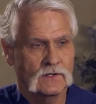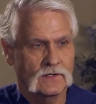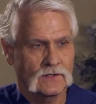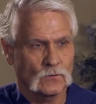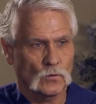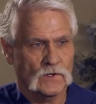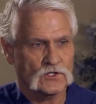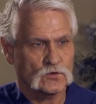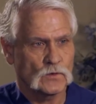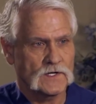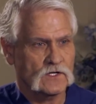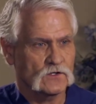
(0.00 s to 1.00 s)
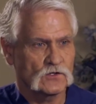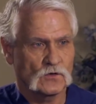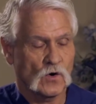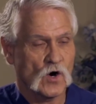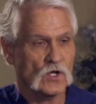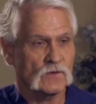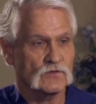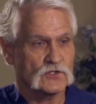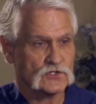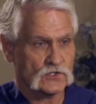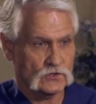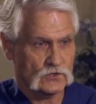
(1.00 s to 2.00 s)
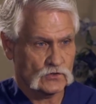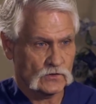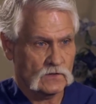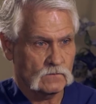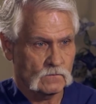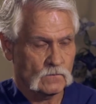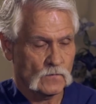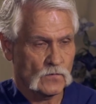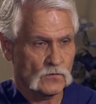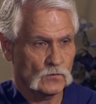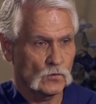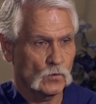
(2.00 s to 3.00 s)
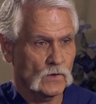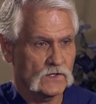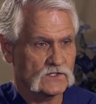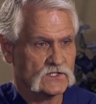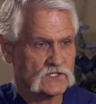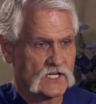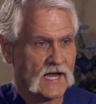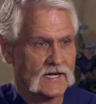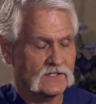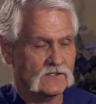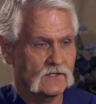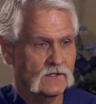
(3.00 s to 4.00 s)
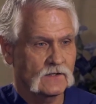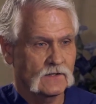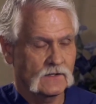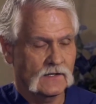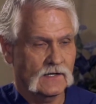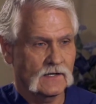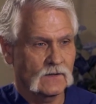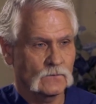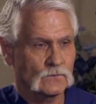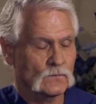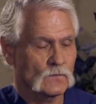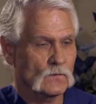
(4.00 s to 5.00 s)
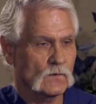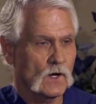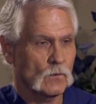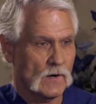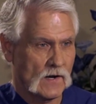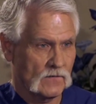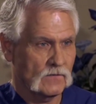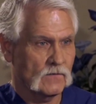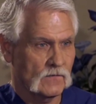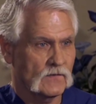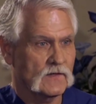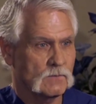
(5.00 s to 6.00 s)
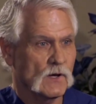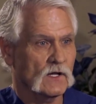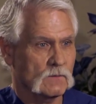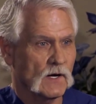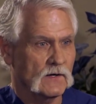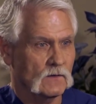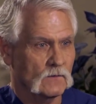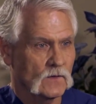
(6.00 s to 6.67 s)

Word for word: in which we can do all of the surgery through one site uh, around the belly button.